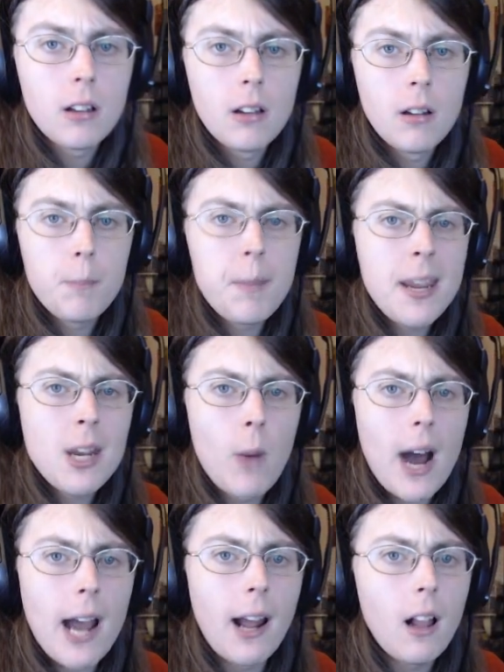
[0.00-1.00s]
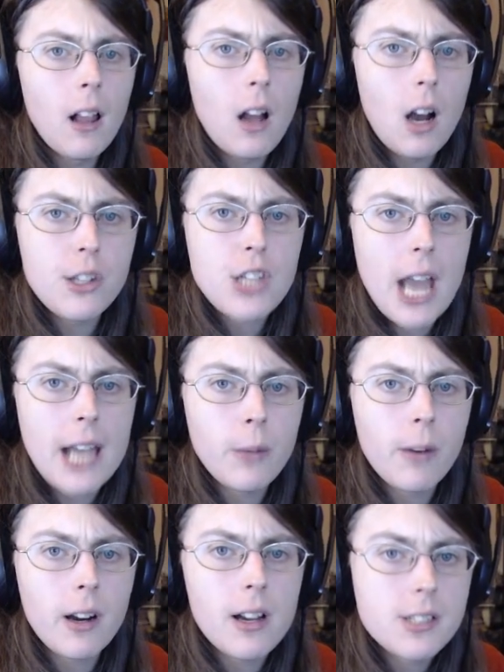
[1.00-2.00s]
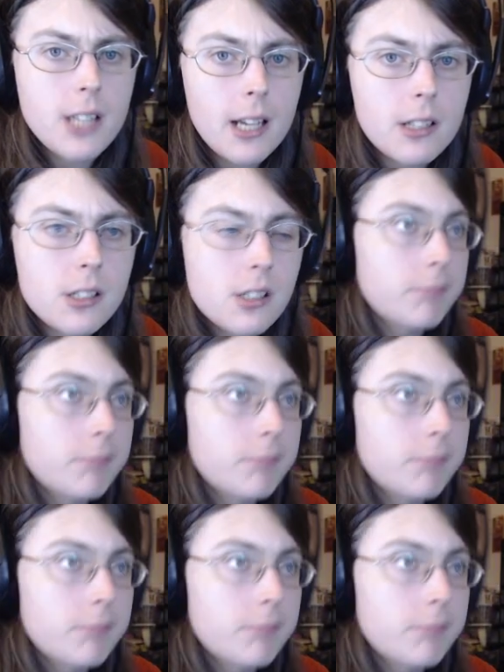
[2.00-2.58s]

Meanwhile, on January 6th...